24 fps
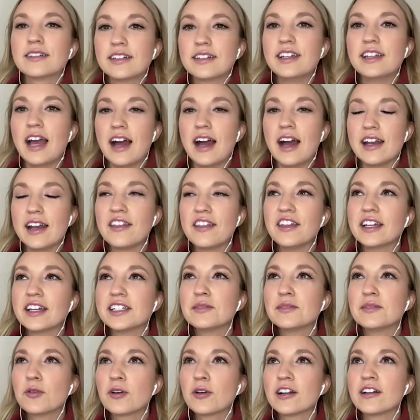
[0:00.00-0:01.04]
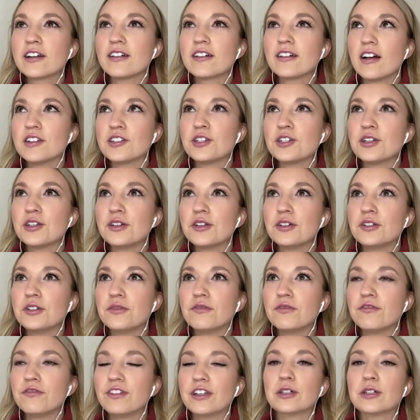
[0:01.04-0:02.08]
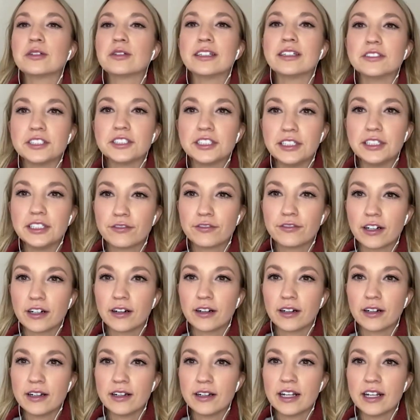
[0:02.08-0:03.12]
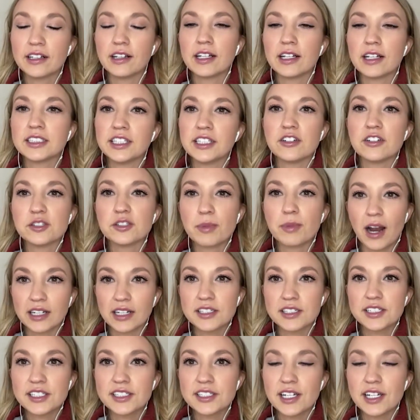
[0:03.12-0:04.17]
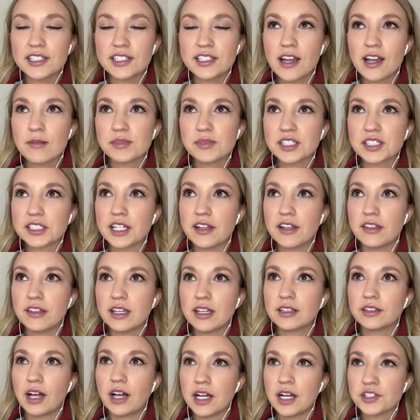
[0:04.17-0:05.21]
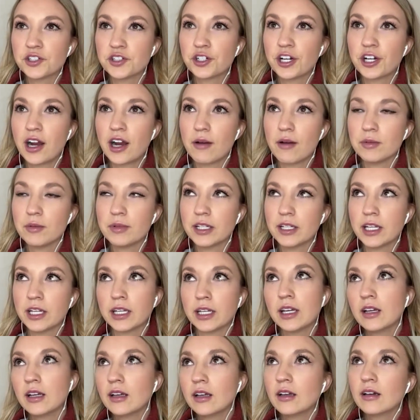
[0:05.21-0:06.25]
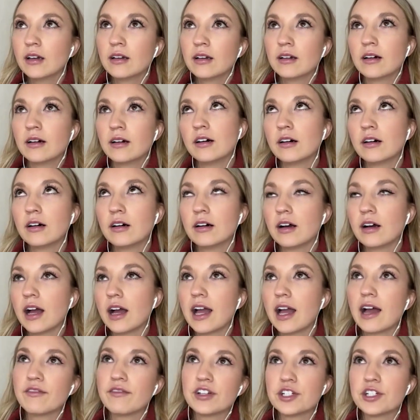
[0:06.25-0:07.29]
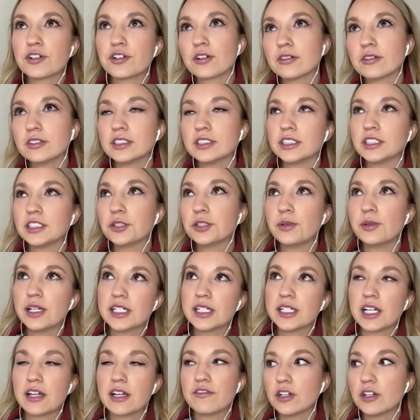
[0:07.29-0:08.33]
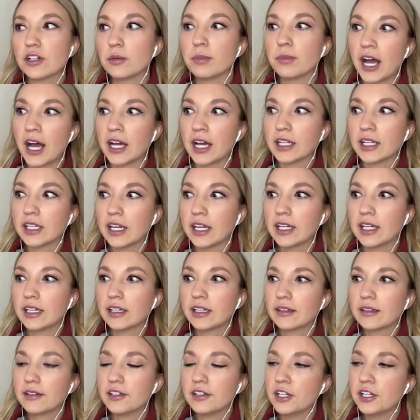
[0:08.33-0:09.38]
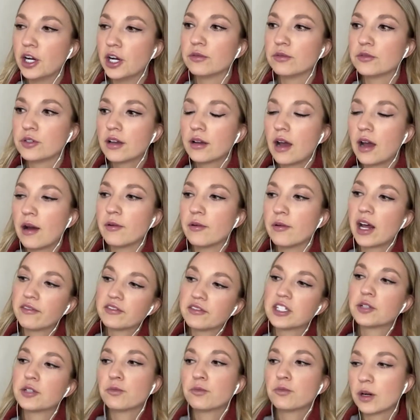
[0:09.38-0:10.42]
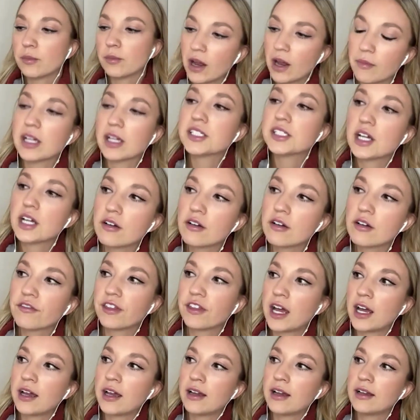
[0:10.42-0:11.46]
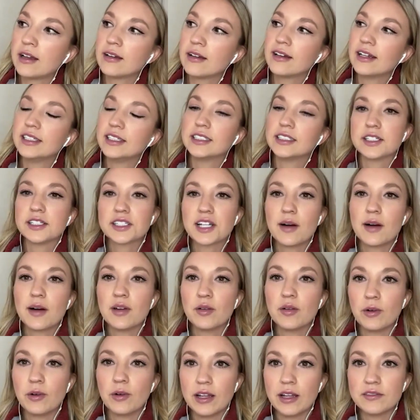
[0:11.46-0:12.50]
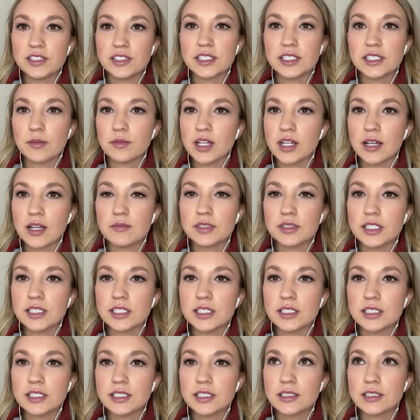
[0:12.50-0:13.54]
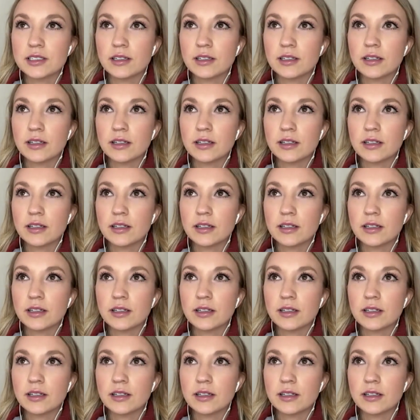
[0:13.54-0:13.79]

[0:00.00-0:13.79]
Yeah. And I think it's important not to feel guilty for neglecting those practices at times. Because I think last year I would be like, oh, I haven't journaled in 2 weeks, I feel bad. Like, I would have to remind myself that it does come in waves, and sometimes it's